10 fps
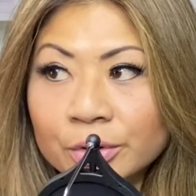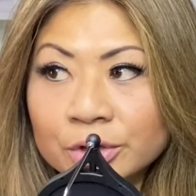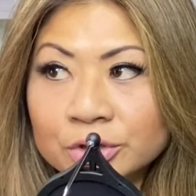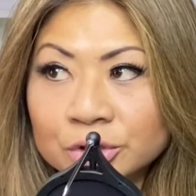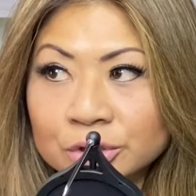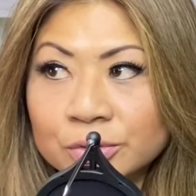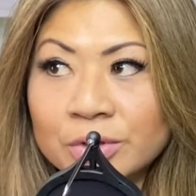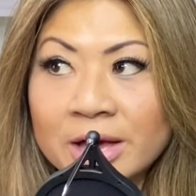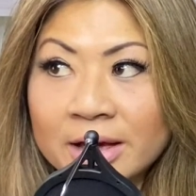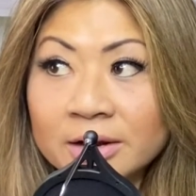to do
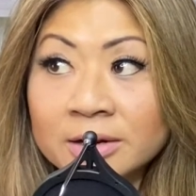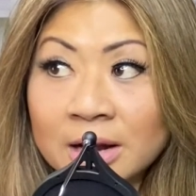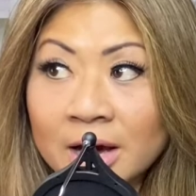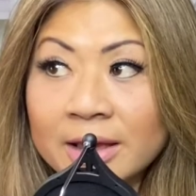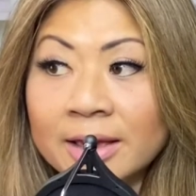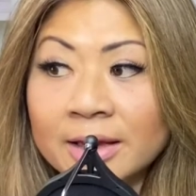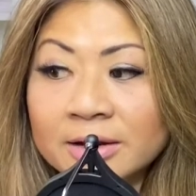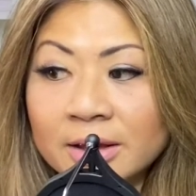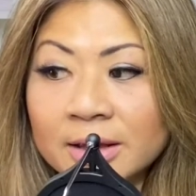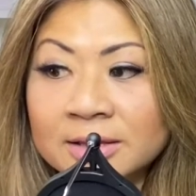that, and
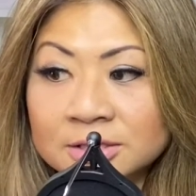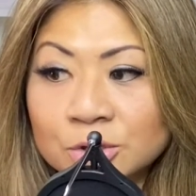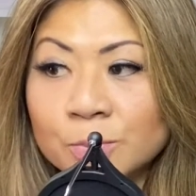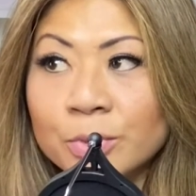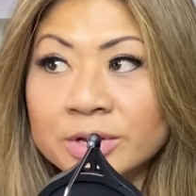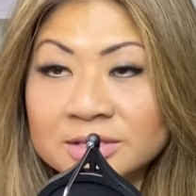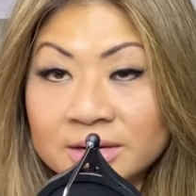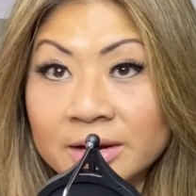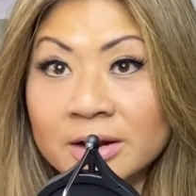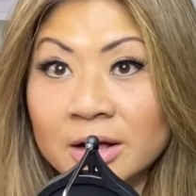to embrace
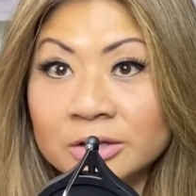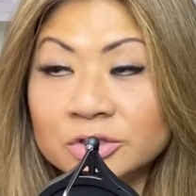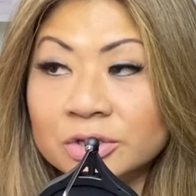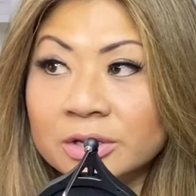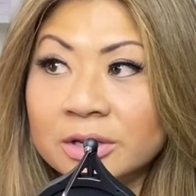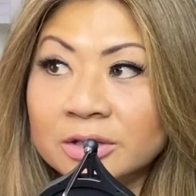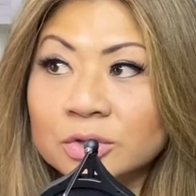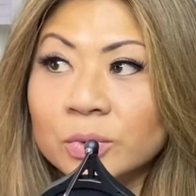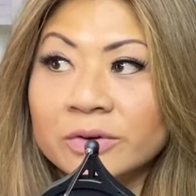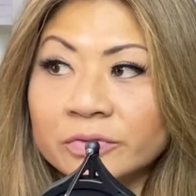technology in the
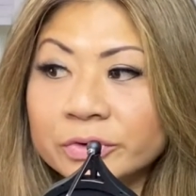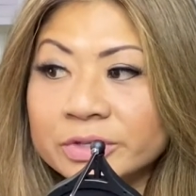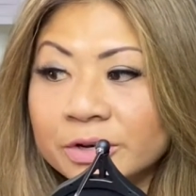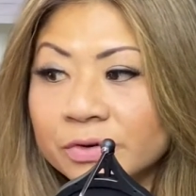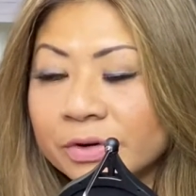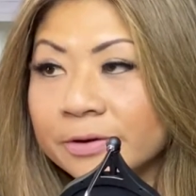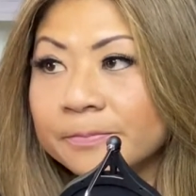21st century.